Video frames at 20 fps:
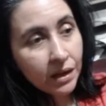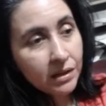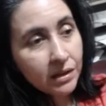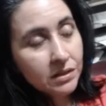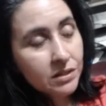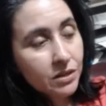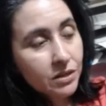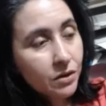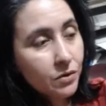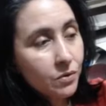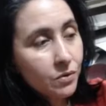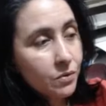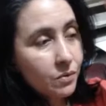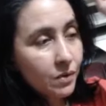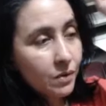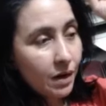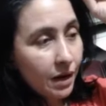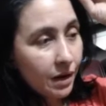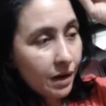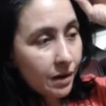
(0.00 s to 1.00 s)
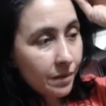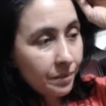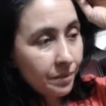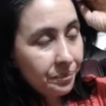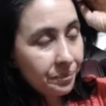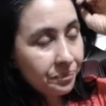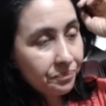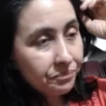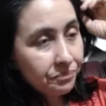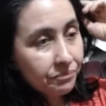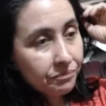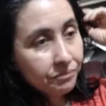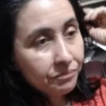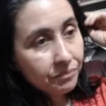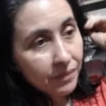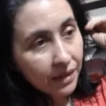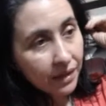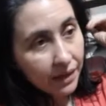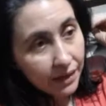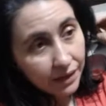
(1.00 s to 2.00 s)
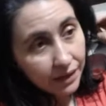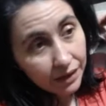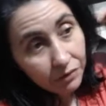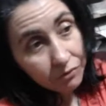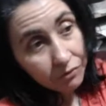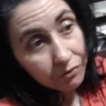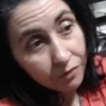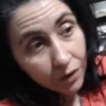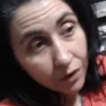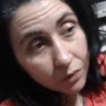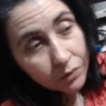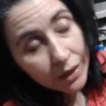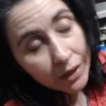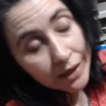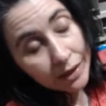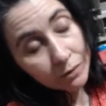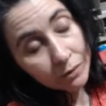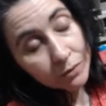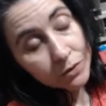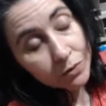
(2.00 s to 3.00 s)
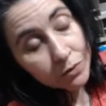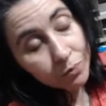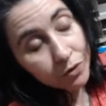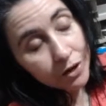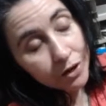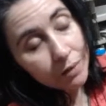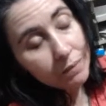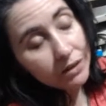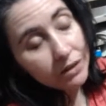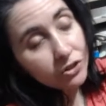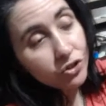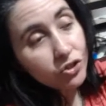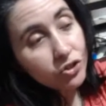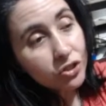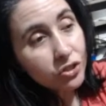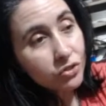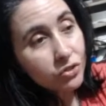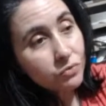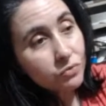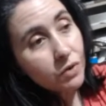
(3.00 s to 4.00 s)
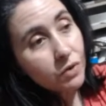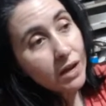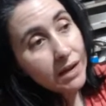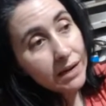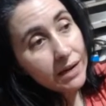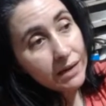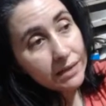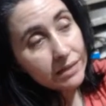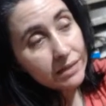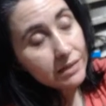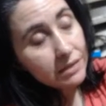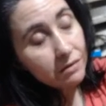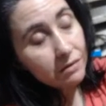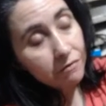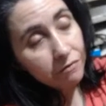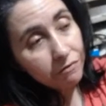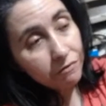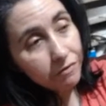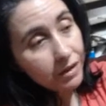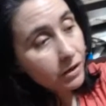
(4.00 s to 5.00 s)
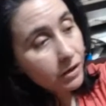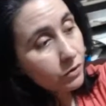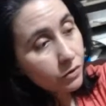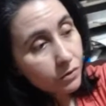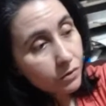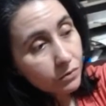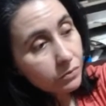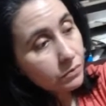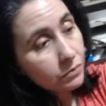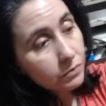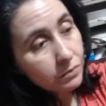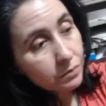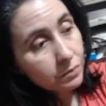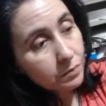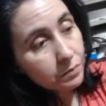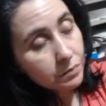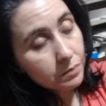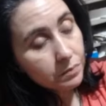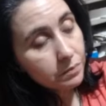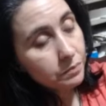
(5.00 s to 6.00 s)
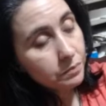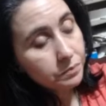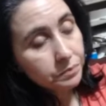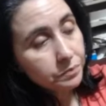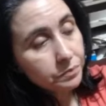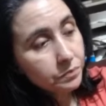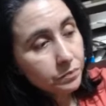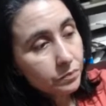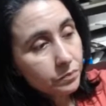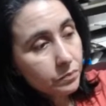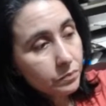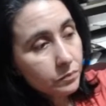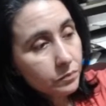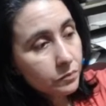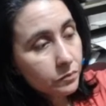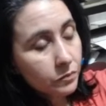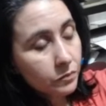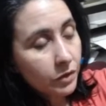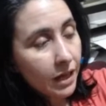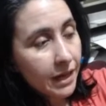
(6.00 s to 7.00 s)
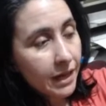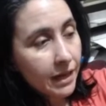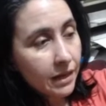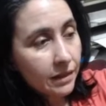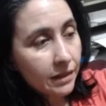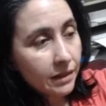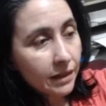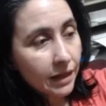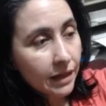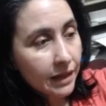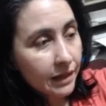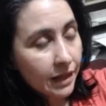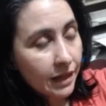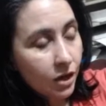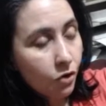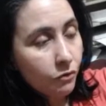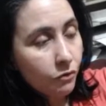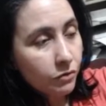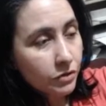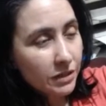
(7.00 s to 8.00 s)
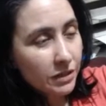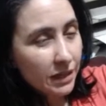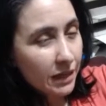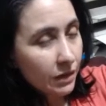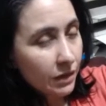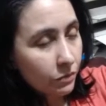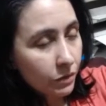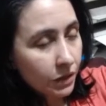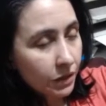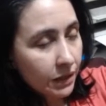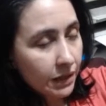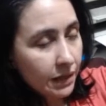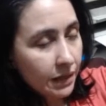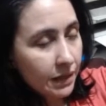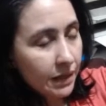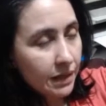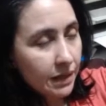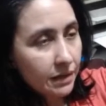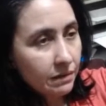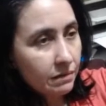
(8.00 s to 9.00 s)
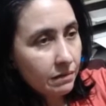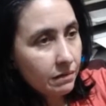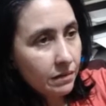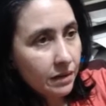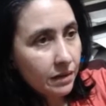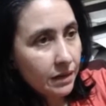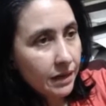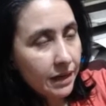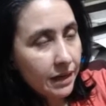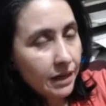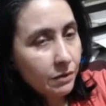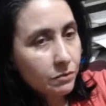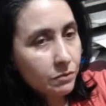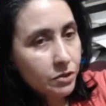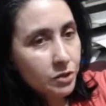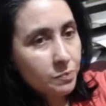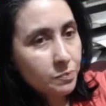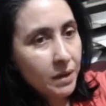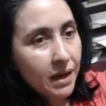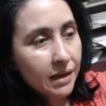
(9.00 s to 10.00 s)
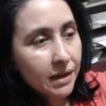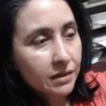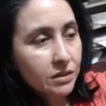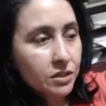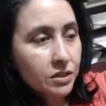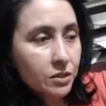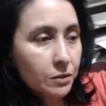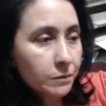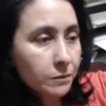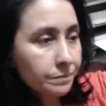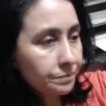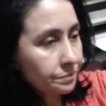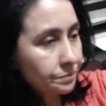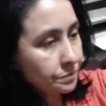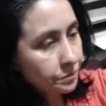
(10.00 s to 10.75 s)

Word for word: so um, it, it felt like it was pretty much just right it didn't feel like it like they overdid it really in in any respect so